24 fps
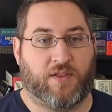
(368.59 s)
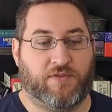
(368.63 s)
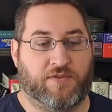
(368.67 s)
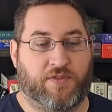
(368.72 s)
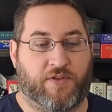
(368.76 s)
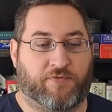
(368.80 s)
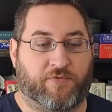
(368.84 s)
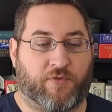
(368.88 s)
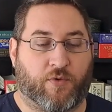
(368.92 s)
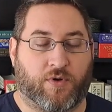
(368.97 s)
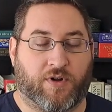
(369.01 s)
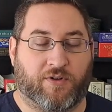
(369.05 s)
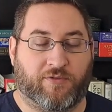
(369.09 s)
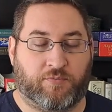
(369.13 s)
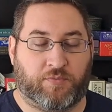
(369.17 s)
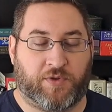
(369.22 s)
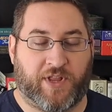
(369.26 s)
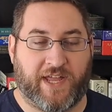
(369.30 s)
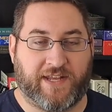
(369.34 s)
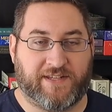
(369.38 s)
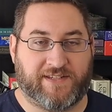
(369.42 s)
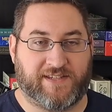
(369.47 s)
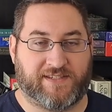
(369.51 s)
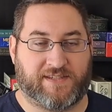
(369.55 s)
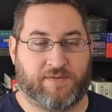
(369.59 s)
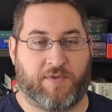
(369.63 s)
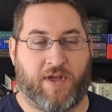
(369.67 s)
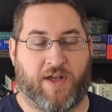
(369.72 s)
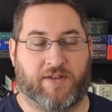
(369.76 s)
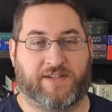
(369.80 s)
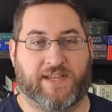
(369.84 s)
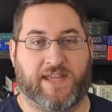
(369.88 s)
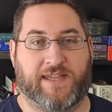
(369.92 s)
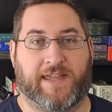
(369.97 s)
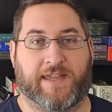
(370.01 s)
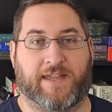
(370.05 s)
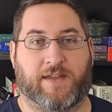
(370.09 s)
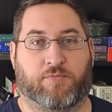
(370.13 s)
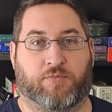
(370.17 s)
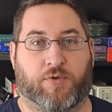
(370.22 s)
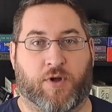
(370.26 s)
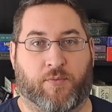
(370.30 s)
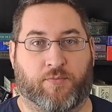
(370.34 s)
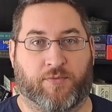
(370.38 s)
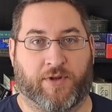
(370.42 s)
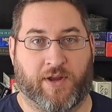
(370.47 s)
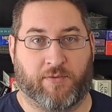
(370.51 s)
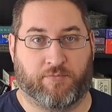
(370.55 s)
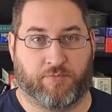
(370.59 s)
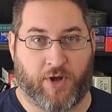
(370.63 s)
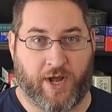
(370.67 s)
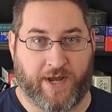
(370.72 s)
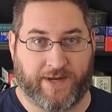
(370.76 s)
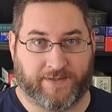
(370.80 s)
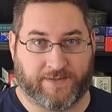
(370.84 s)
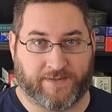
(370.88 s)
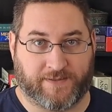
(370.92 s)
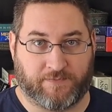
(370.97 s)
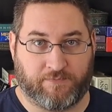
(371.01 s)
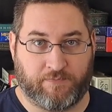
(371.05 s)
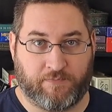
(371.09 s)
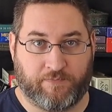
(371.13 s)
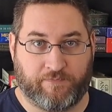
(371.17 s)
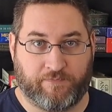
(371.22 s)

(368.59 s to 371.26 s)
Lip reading: The Four of Blades is about taking appropriate breaks.